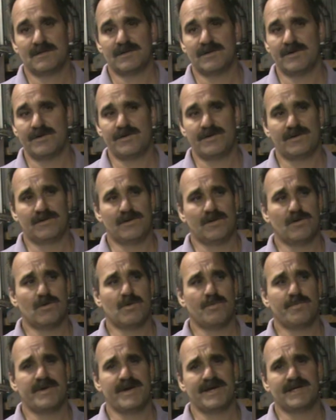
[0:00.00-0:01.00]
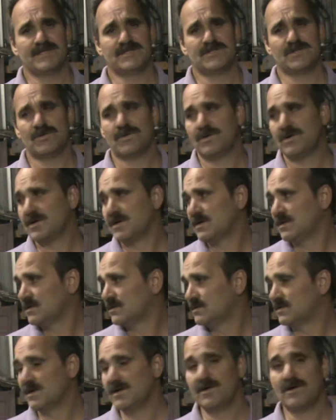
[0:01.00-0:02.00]
Go to your local paint store,
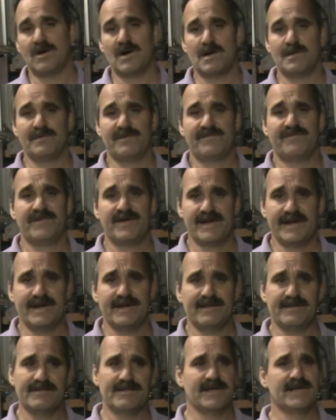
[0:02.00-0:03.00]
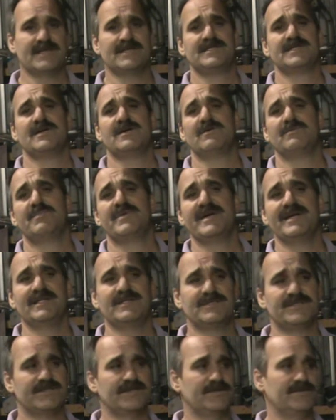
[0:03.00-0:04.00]
go to Harbor Freight. They sell
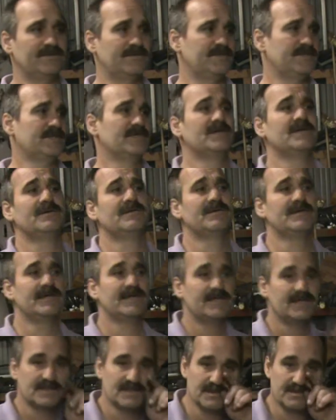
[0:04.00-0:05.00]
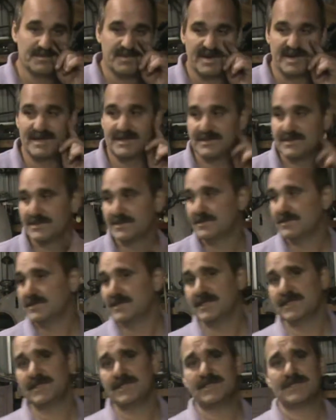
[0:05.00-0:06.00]
paint suits, you know. Get you some paint suit,
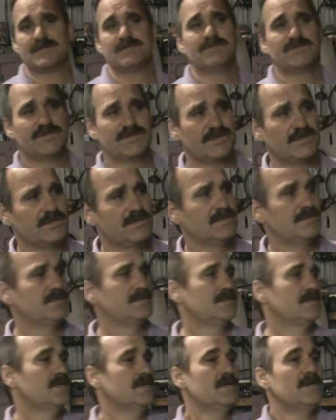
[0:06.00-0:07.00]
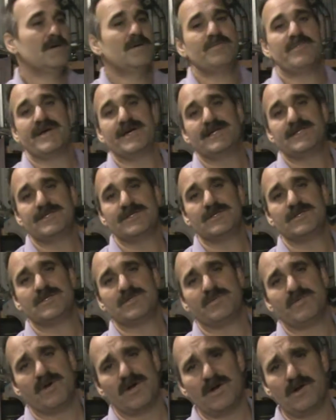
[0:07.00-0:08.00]
get you some shirts. Paint suits
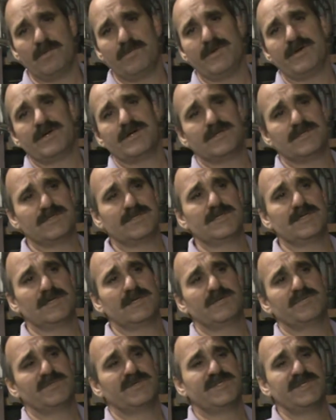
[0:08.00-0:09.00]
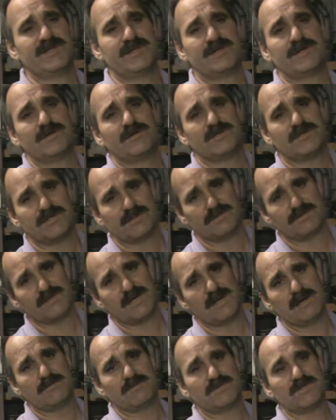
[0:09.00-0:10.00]
are better because the material
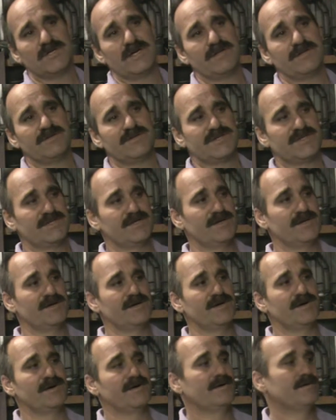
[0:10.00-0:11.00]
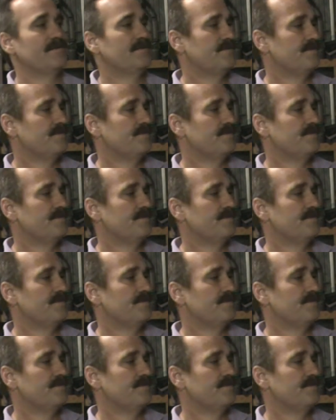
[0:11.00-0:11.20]
sometimes lets the